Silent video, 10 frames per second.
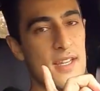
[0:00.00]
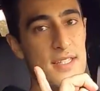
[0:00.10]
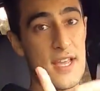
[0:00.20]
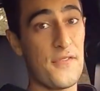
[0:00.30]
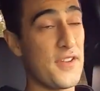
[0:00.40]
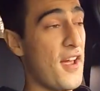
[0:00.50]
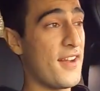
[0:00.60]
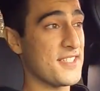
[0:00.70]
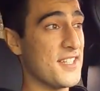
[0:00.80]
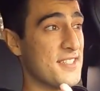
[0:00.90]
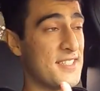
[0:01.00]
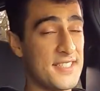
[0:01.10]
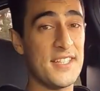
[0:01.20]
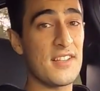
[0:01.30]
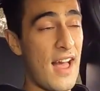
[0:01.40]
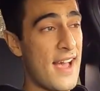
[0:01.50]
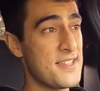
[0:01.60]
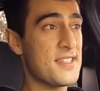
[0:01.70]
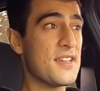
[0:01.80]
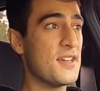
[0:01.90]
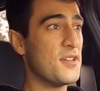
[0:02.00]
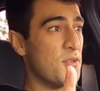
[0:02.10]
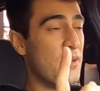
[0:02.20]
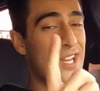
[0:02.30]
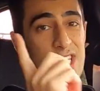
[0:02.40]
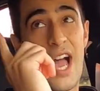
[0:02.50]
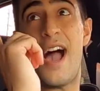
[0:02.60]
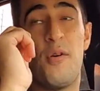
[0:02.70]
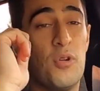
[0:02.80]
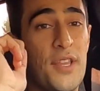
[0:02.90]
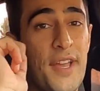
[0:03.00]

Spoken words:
Definitely not as good as the C-Class, which I will